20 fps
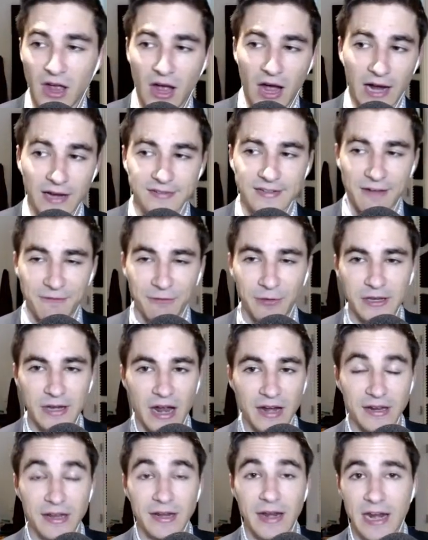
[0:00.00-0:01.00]
Definitely
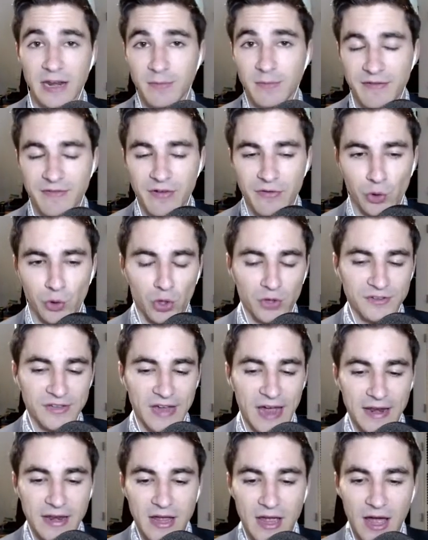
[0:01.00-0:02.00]
not an item I've ever looked
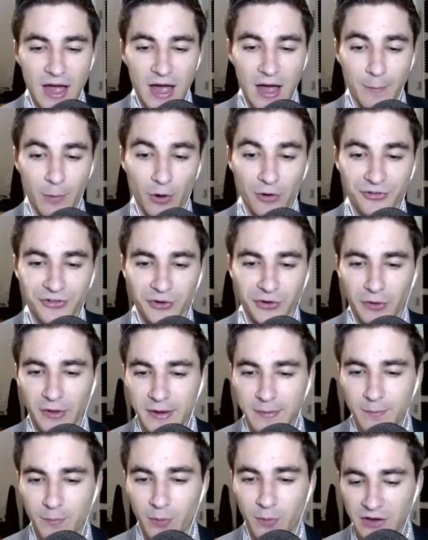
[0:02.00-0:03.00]
at
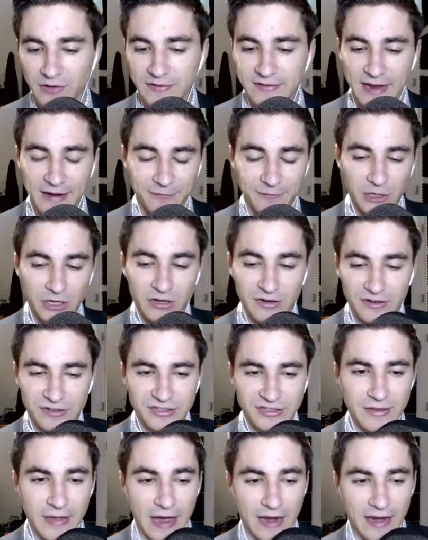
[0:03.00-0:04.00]
personally, but definitely good to
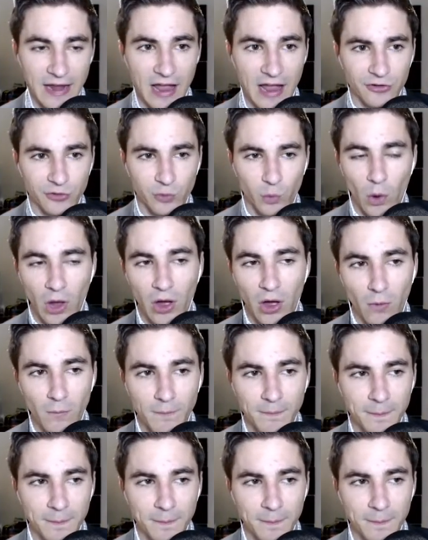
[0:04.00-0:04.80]
see that as well.